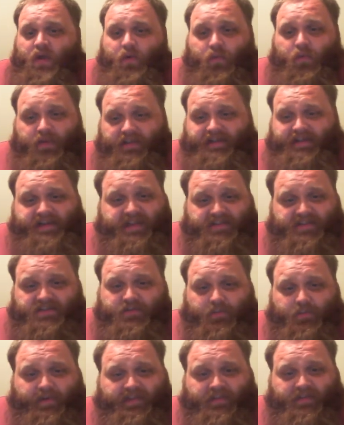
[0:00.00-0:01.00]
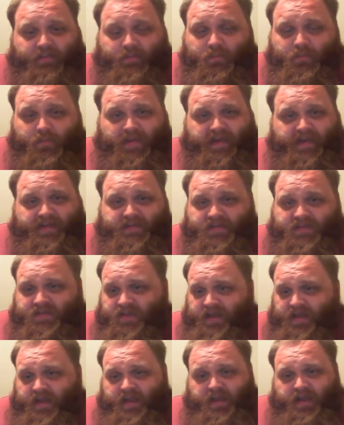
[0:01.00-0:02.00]
really needs to read them, because
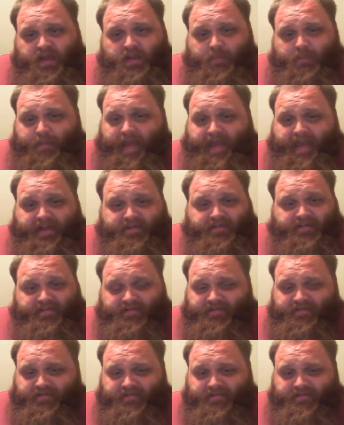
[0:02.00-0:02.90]
man,